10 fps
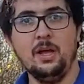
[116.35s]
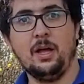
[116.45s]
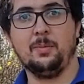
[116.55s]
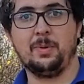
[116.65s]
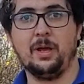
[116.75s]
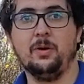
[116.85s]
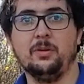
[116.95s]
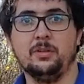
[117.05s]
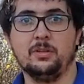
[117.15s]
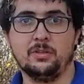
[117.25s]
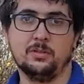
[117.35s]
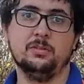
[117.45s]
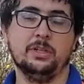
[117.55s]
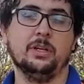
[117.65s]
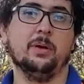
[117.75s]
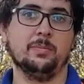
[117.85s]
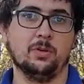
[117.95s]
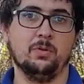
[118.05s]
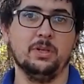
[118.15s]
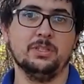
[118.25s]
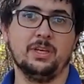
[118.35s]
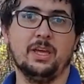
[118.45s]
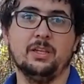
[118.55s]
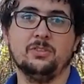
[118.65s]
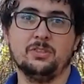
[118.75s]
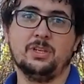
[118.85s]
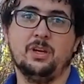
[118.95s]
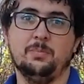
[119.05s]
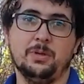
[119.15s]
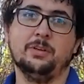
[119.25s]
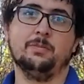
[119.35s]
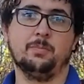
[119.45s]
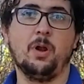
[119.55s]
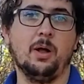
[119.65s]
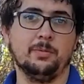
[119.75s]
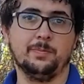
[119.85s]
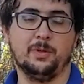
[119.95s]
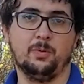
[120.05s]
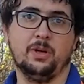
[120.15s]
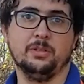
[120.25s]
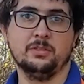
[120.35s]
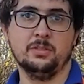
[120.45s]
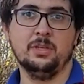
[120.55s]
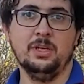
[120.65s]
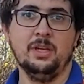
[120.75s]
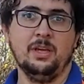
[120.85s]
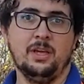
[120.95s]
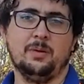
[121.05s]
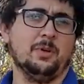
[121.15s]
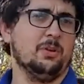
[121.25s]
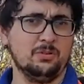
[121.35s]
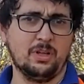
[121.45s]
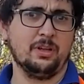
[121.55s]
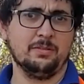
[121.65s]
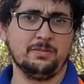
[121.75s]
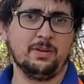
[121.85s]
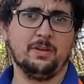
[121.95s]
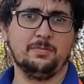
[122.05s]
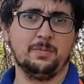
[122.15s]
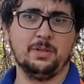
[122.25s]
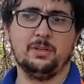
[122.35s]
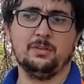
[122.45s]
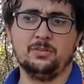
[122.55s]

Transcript: about cleaning up the creeks and just how big of a problem it was. And my whole life I've been